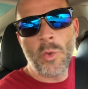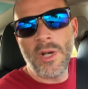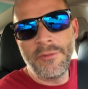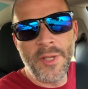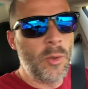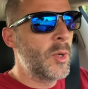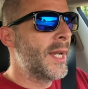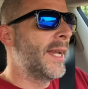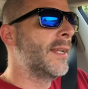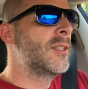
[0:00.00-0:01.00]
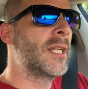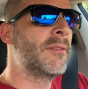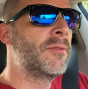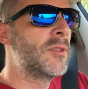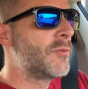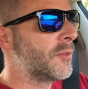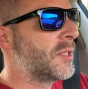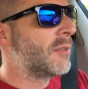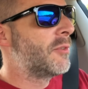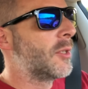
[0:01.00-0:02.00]
12 feet away, 10
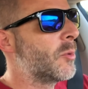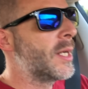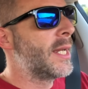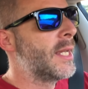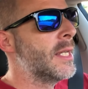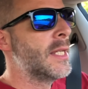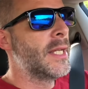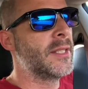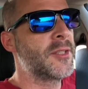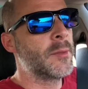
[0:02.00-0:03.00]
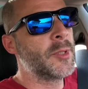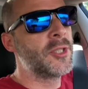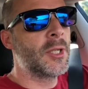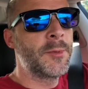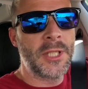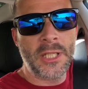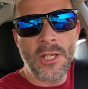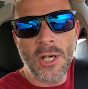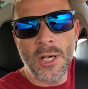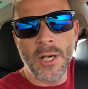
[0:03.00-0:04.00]
15 feet away and someone jumps in the
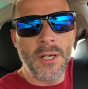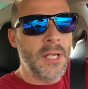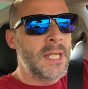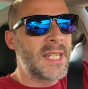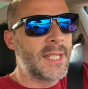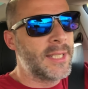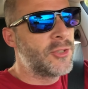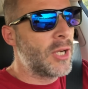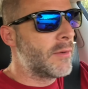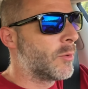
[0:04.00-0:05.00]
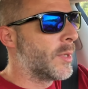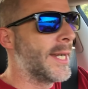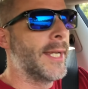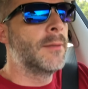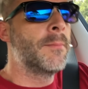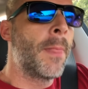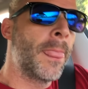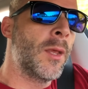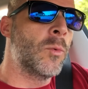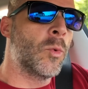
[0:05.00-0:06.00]
car, can they drive away?
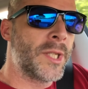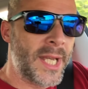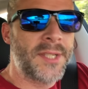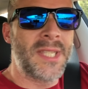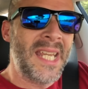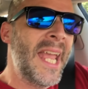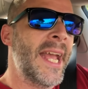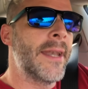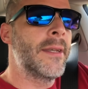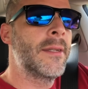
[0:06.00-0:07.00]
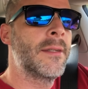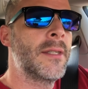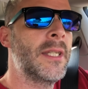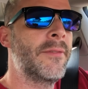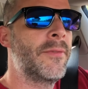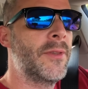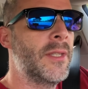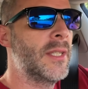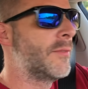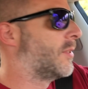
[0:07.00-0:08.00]
Well, yes, they can. If
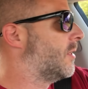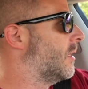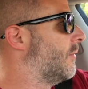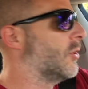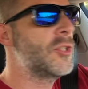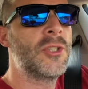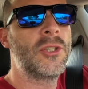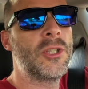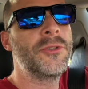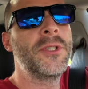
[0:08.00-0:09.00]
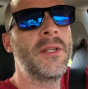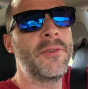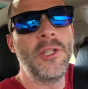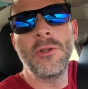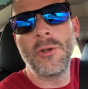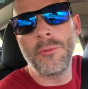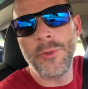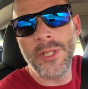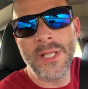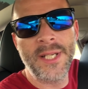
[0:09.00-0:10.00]
if if you're still close enough and you don't
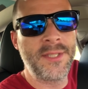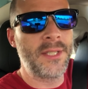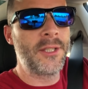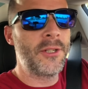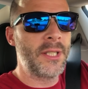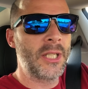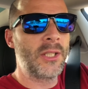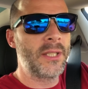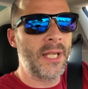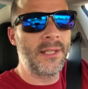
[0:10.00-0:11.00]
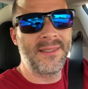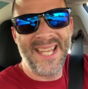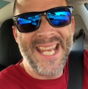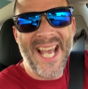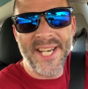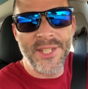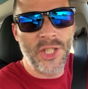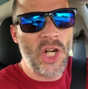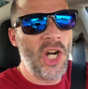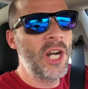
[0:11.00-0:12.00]
realize that they're in the that they got in the
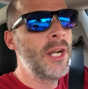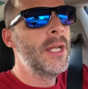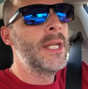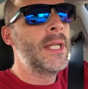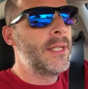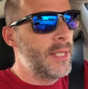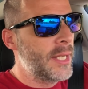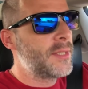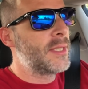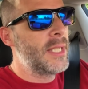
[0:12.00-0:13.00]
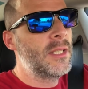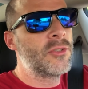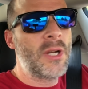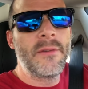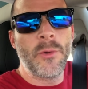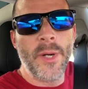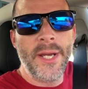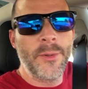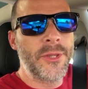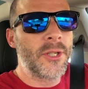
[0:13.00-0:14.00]
car, yes, they can drive away
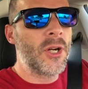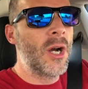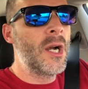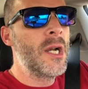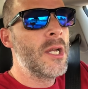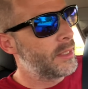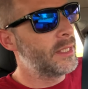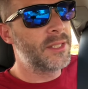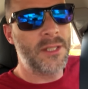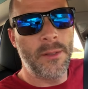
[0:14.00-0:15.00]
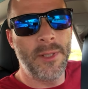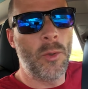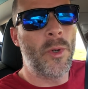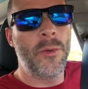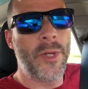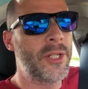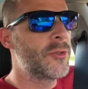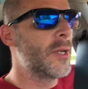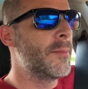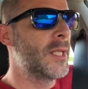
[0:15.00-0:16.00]
with the car. It is going to be a one-way
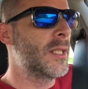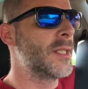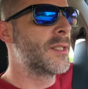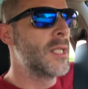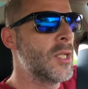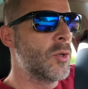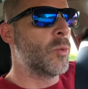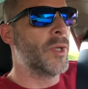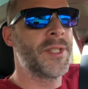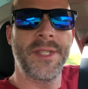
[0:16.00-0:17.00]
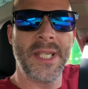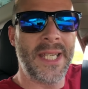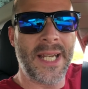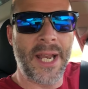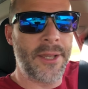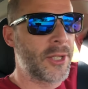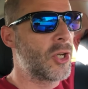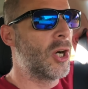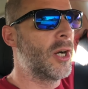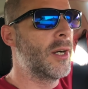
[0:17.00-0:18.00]
trip because once they get out of the
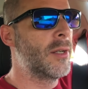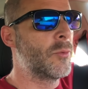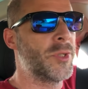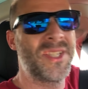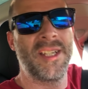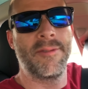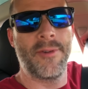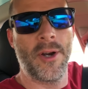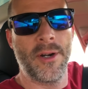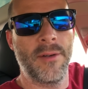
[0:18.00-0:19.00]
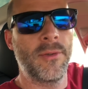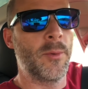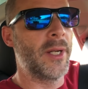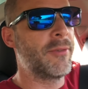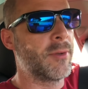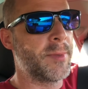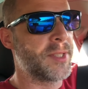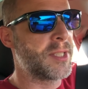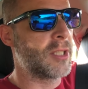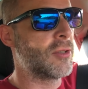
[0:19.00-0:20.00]
car, once they get far enough away from the
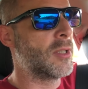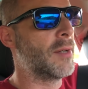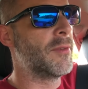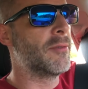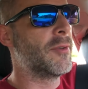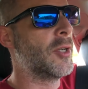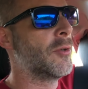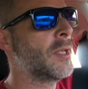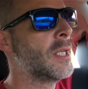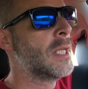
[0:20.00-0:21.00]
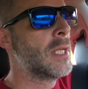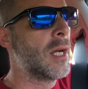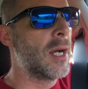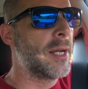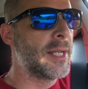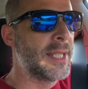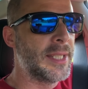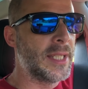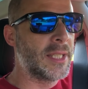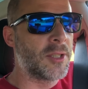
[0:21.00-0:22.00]
signal of the phone, uh, and
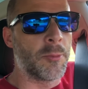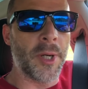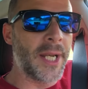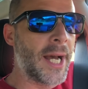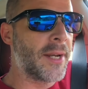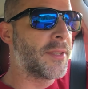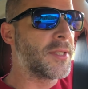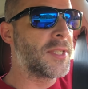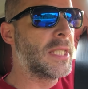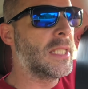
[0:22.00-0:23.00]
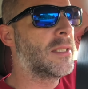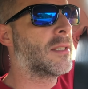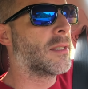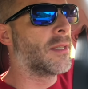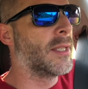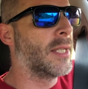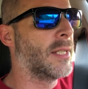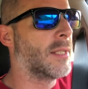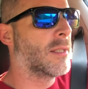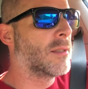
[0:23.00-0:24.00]
they get their butt out of the seat,
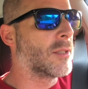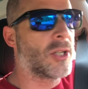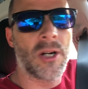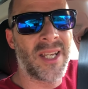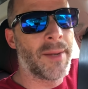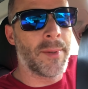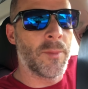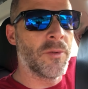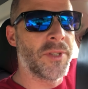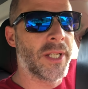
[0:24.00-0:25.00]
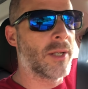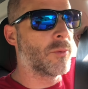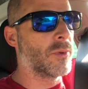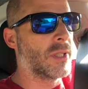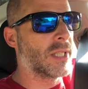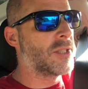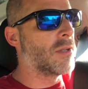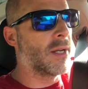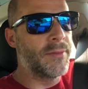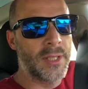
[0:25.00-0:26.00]
then the car can't be moved again unless
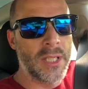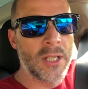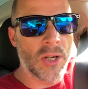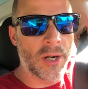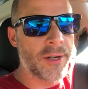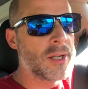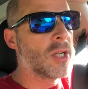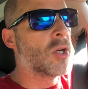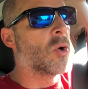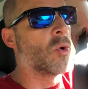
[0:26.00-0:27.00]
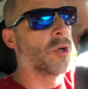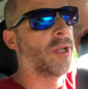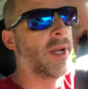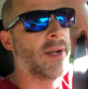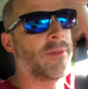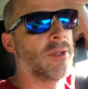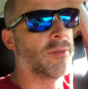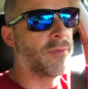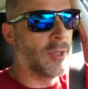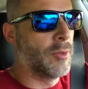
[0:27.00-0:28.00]
you have the key card or you have the
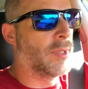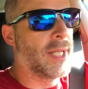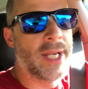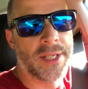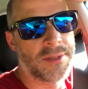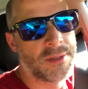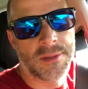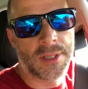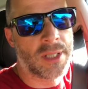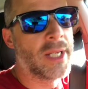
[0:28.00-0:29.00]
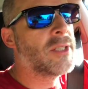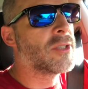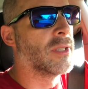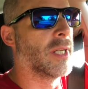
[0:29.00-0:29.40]
phone that has the connection